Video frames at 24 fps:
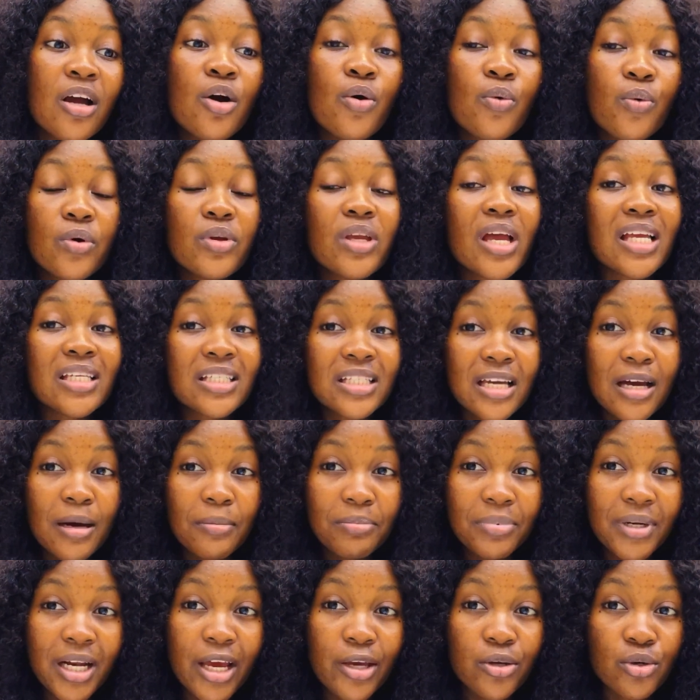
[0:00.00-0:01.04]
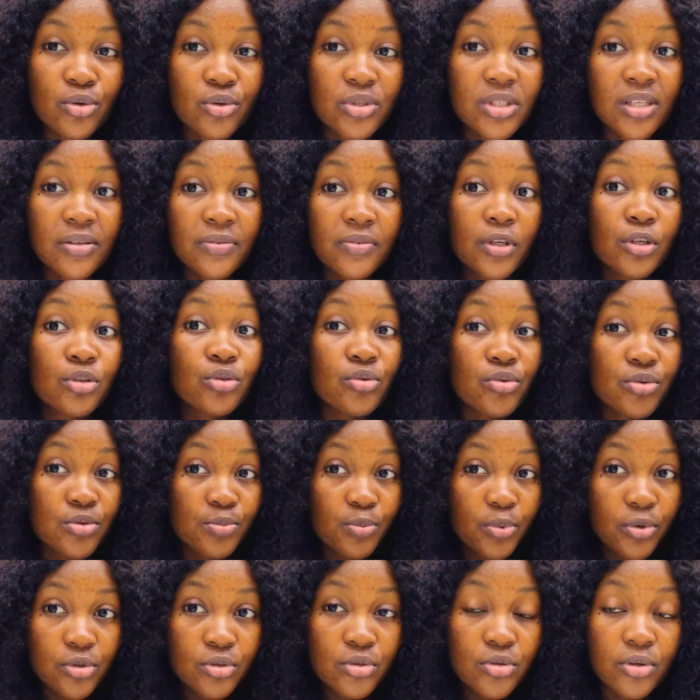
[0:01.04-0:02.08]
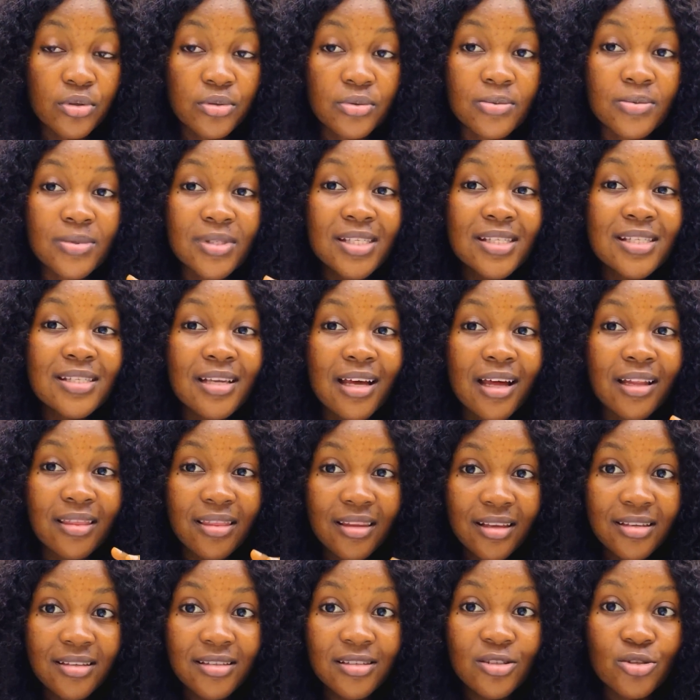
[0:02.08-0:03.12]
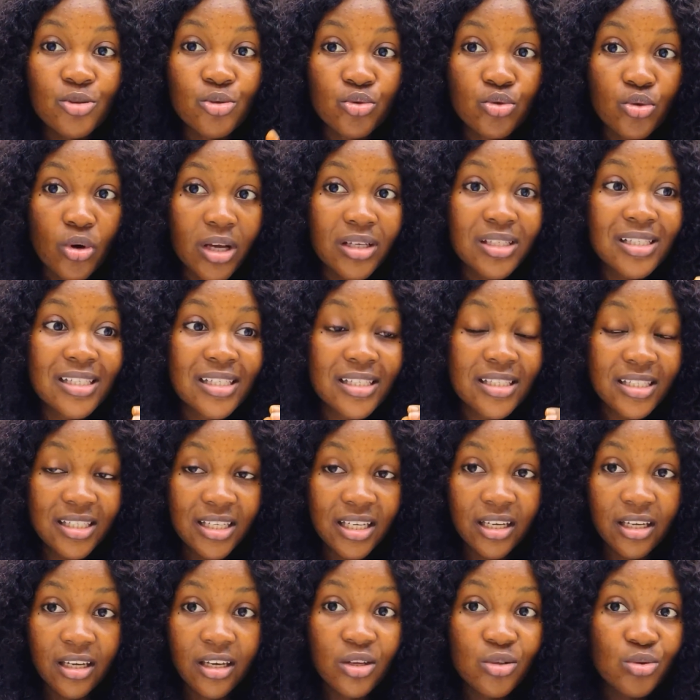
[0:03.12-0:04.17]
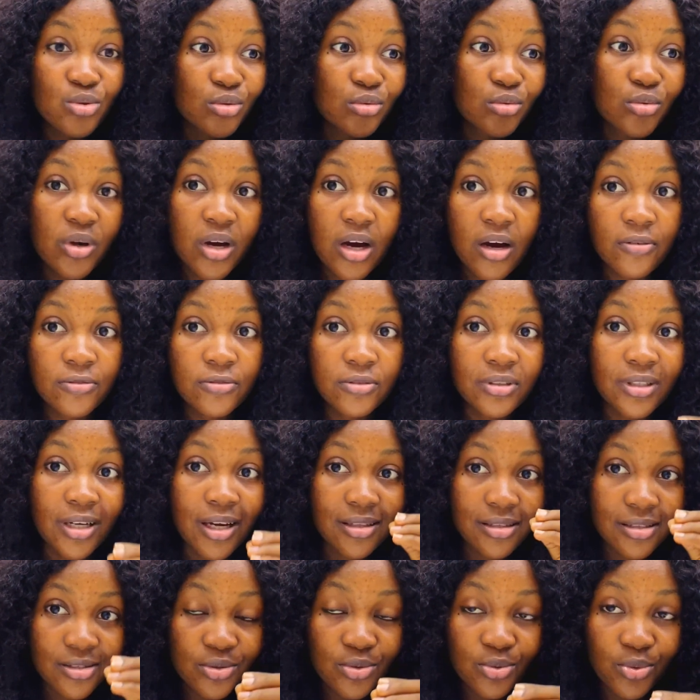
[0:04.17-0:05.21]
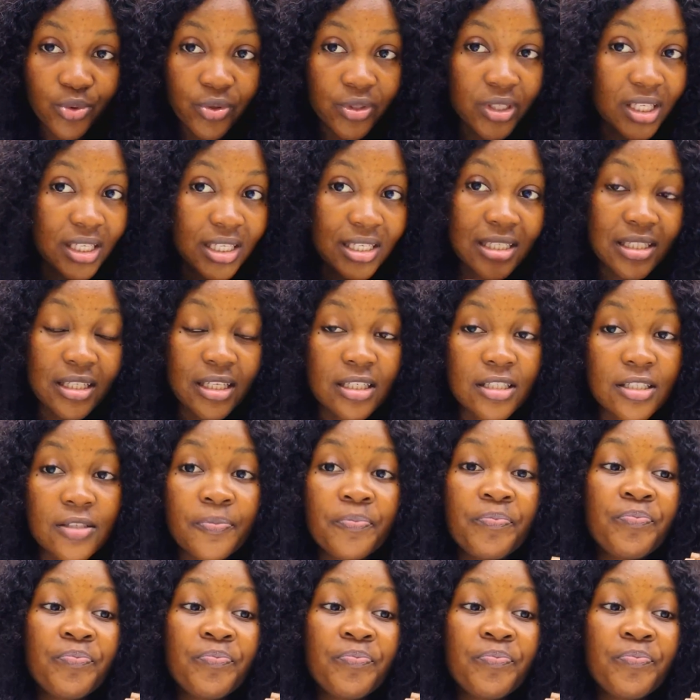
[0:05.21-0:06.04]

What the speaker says: when you actually apply your certificate of sponsorship, these are things you should actually check to look out for, that this one is legit.